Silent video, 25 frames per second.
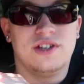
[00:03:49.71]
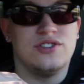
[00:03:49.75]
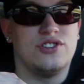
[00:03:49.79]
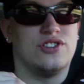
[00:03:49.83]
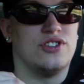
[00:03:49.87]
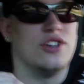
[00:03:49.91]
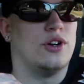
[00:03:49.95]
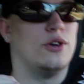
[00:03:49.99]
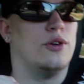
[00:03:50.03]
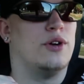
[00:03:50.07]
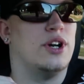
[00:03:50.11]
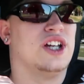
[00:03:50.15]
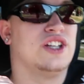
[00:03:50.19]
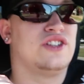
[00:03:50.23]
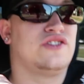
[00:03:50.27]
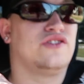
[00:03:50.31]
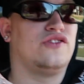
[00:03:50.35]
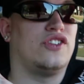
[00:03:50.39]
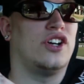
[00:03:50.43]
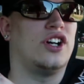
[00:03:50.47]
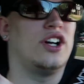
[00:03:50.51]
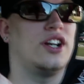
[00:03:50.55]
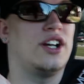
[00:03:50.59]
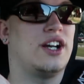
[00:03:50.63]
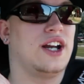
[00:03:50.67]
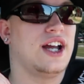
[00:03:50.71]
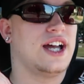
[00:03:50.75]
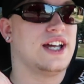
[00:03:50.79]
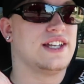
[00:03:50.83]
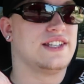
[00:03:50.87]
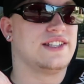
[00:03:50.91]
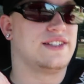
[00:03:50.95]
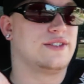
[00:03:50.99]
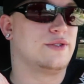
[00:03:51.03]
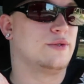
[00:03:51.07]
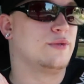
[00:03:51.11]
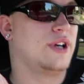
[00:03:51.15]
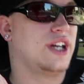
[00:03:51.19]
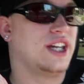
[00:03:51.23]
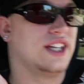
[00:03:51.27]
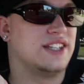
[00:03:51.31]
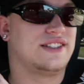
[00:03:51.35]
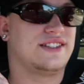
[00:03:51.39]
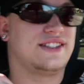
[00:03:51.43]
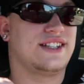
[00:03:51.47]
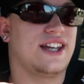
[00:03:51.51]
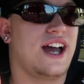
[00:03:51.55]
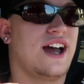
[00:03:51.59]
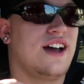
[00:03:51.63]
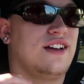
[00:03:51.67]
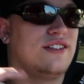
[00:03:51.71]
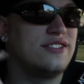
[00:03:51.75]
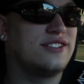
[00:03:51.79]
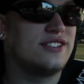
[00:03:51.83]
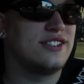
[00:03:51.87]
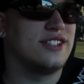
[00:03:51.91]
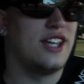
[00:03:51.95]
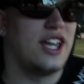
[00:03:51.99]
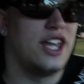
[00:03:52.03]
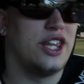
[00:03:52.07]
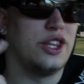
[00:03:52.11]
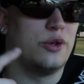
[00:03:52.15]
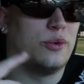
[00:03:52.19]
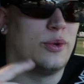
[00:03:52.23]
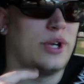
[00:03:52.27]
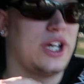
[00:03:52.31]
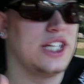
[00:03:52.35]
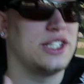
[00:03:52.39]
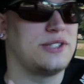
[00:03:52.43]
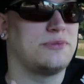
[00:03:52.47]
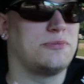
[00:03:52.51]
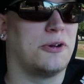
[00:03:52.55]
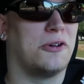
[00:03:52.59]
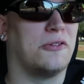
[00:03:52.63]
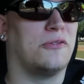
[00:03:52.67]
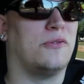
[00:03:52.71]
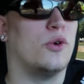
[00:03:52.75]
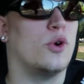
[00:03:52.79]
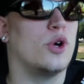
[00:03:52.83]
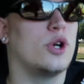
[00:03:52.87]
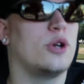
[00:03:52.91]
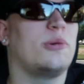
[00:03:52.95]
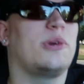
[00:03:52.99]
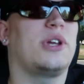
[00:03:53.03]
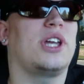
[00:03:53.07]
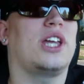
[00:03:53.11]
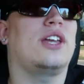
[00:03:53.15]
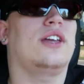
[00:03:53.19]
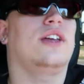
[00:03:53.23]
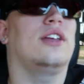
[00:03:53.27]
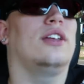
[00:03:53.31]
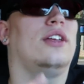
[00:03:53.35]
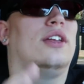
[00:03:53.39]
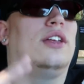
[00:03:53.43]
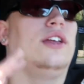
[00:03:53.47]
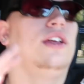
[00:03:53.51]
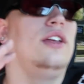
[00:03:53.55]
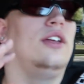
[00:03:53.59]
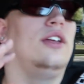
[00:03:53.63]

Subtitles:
So as far as the way it sounds and the way it's performing,